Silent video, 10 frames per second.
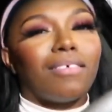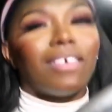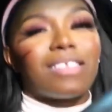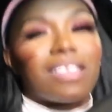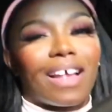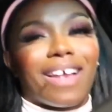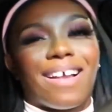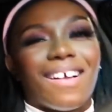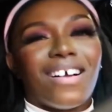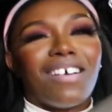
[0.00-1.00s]
It's like,
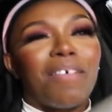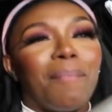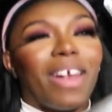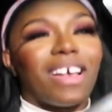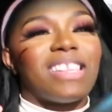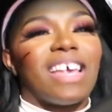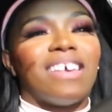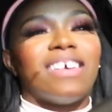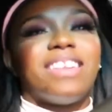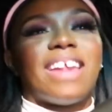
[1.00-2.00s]
huh? But I
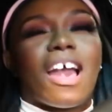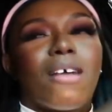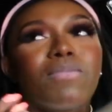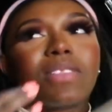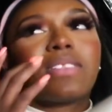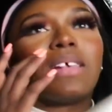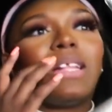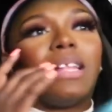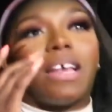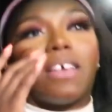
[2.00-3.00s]
take good naps.
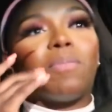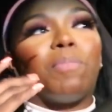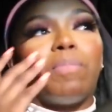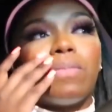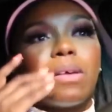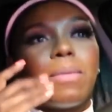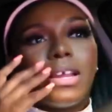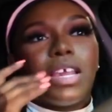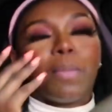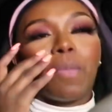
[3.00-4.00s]
Like, if
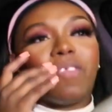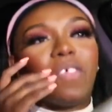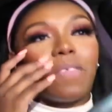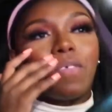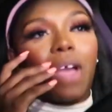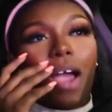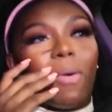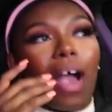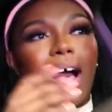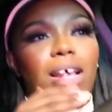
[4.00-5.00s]
somebody keep them for a few hours,
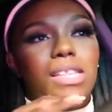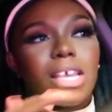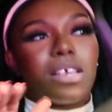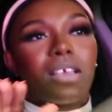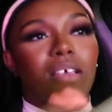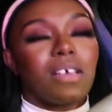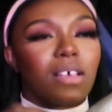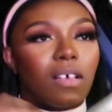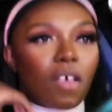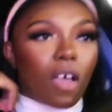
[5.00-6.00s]
I'll take
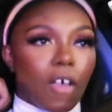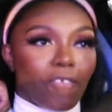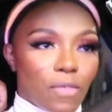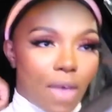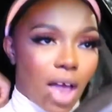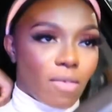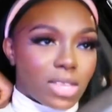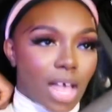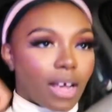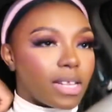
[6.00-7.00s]
a few
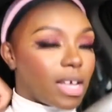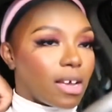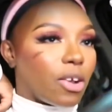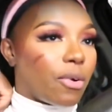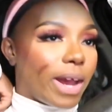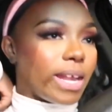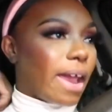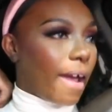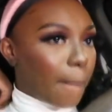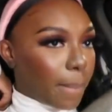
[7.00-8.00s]
hours. I can take a great
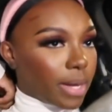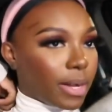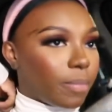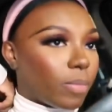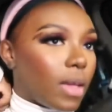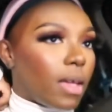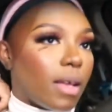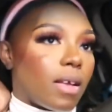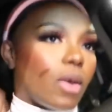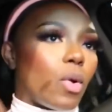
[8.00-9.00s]
nap. But
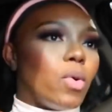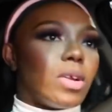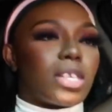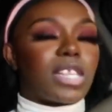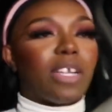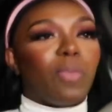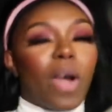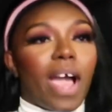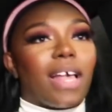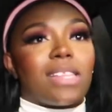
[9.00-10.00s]
going to
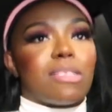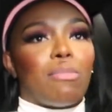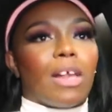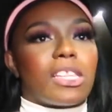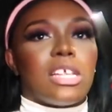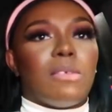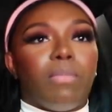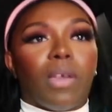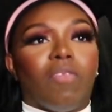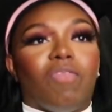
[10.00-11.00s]
sleep-wise, my sleep
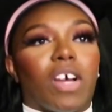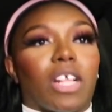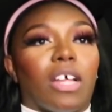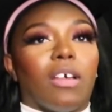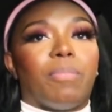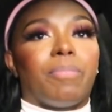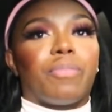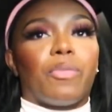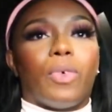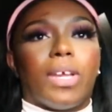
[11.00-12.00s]
be fucked up
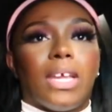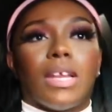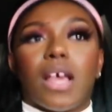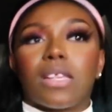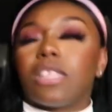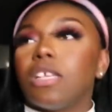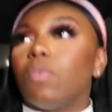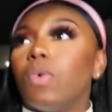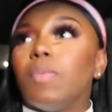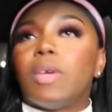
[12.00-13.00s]
when he not sleep
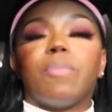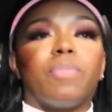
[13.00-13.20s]
with me.